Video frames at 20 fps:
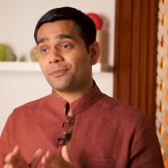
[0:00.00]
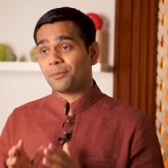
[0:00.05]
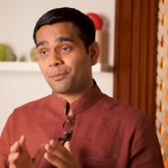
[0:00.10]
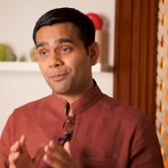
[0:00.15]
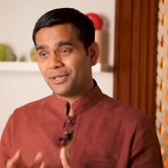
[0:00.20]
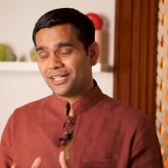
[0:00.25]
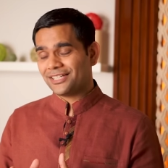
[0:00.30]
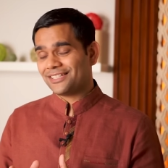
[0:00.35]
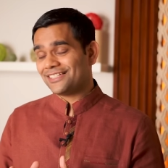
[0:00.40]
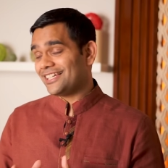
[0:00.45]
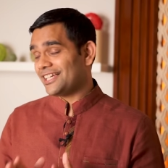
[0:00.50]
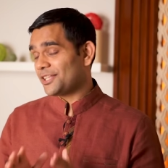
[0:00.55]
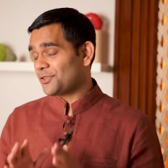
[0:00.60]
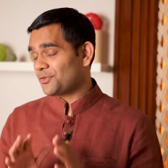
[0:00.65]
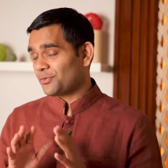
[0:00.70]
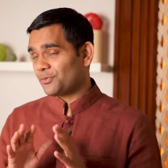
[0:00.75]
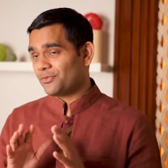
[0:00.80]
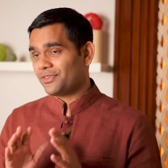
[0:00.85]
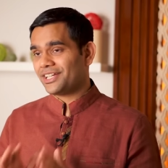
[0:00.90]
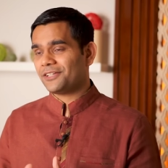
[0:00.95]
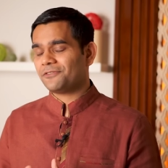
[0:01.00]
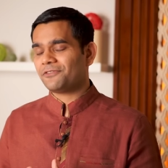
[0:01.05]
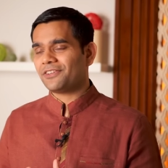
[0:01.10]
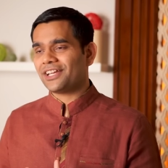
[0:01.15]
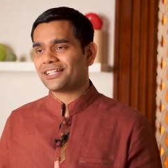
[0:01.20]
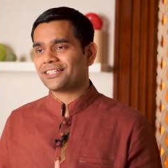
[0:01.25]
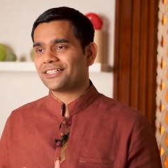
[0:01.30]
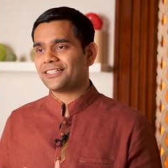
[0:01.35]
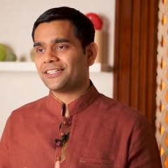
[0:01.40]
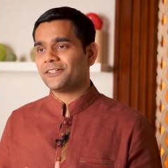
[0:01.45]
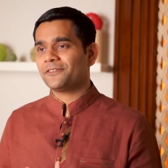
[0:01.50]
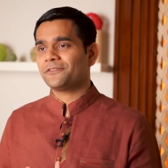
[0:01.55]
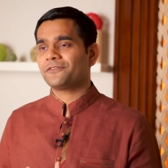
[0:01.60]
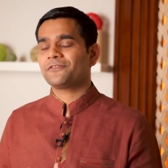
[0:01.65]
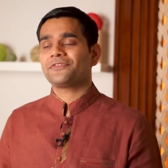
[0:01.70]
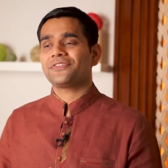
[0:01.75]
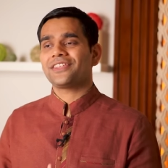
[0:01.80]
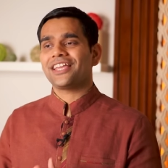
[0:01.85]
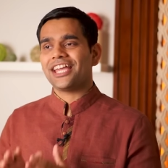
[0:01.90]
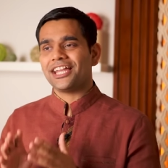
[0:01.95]
But it's very
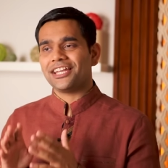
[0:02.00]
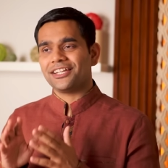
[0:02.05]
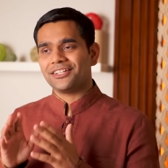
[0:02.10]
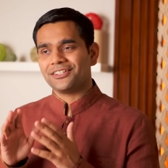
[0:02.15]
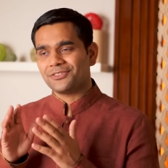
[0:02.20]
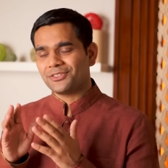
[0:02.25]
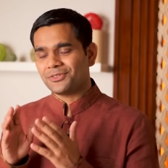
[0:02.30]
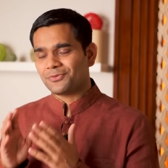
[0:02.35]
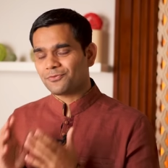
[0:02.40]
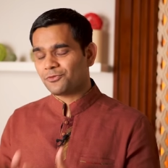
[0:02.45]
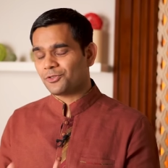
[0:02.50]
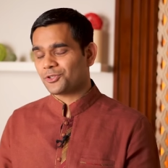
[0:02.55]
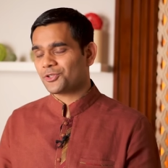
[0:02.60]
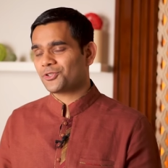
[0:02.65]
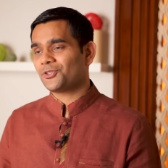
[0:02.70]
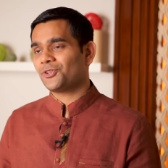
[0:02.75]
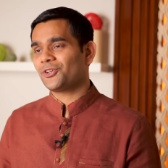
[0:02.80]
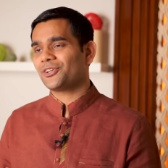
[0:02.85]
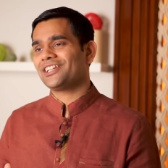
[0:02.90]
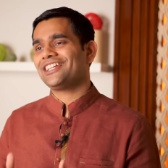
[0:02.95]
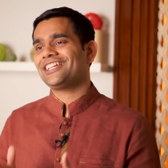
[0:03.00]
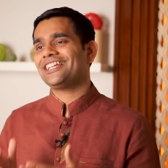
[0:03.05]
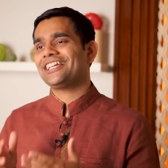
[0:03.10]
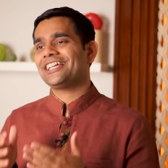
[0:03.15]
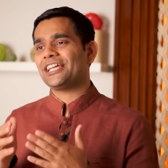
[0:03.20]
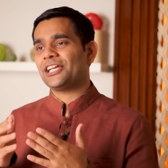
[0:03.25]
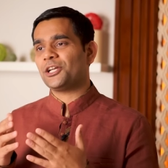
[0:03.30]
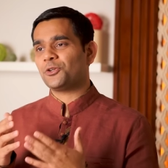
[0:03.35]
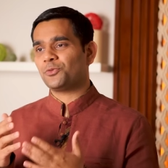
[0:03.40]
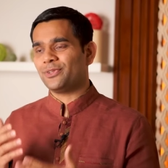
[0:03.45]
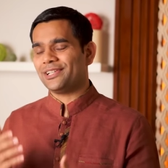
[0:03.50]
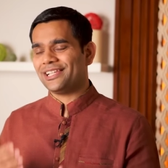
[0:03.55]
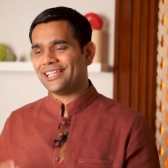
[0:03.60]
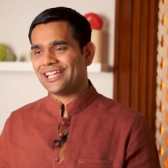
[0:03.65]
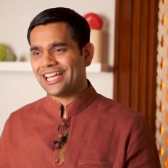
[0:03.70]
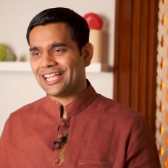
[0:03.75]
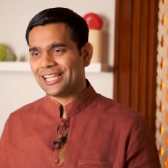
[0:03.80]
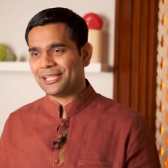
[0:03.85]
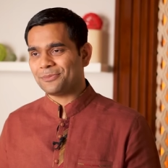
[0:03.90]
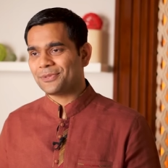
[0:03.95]
effective. And for surely it will
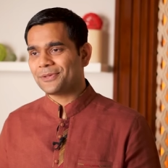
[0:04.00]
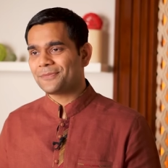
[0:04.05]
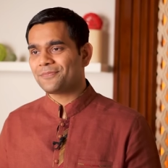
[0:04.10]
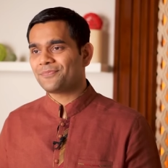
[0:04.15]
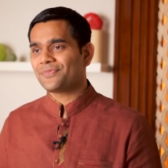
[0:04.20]
help.